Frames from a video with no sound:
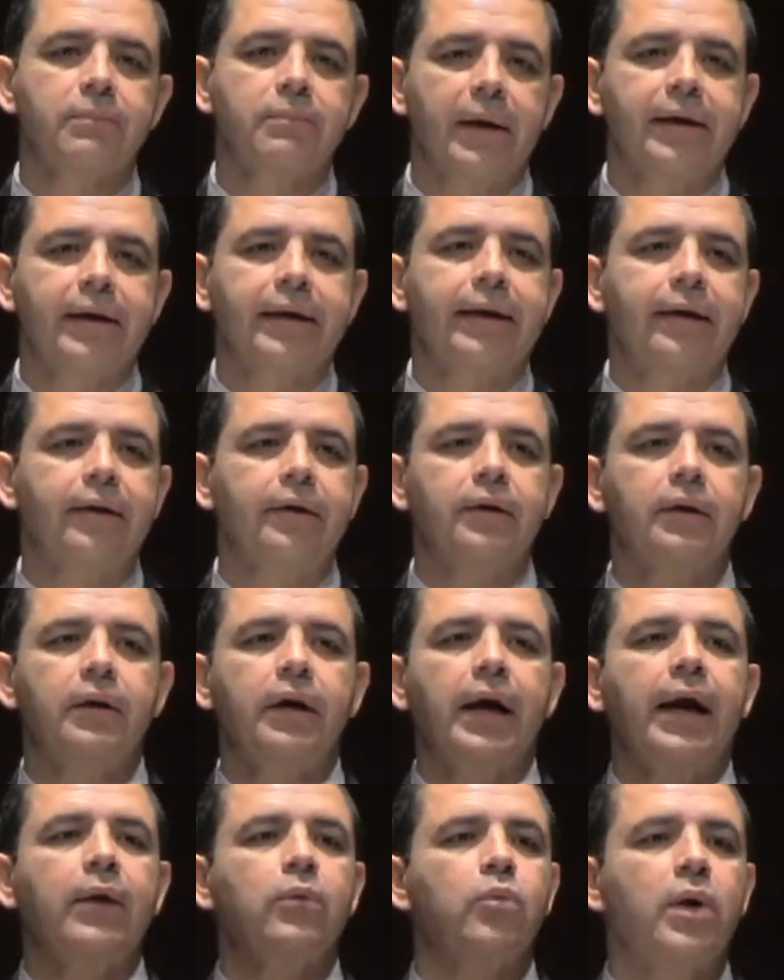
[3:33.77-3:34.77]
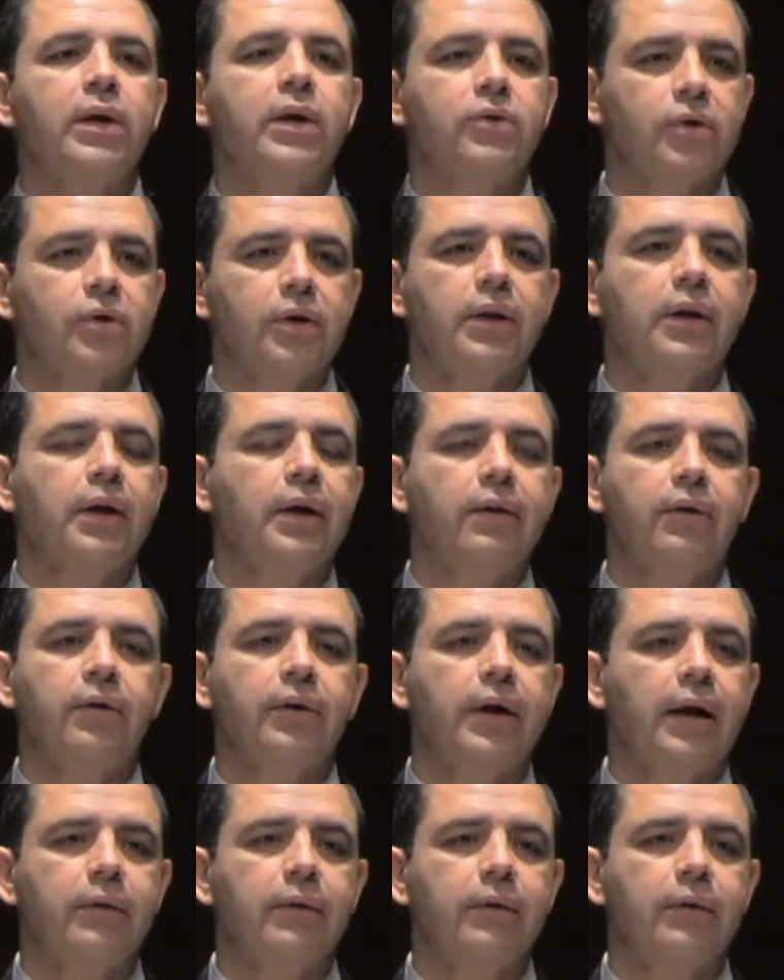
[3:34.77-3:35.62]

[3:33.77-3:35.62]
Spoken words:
Medicare at one time or another.